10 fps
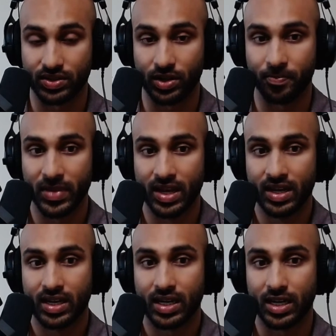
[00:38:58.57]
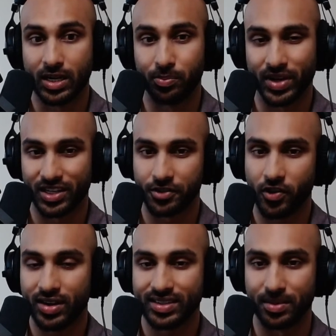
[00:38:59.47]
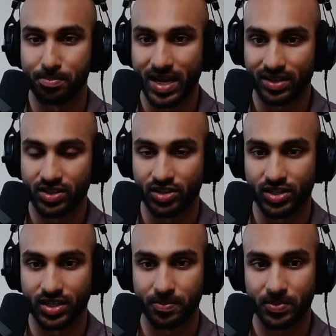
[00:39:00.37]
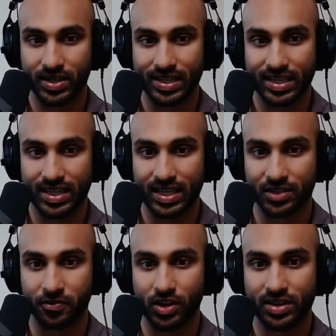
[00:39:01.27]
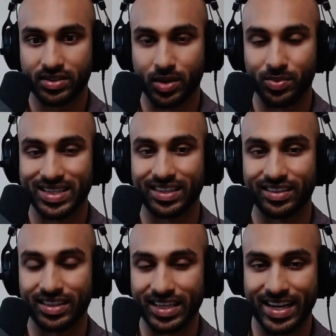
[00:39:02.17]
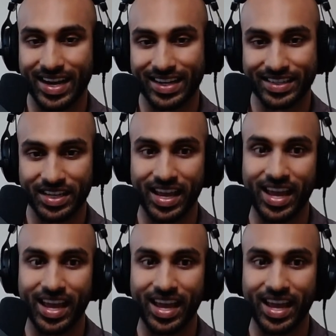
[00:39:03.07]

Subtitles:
So, but as far as the mentorship, as far as somebody to lean on and say,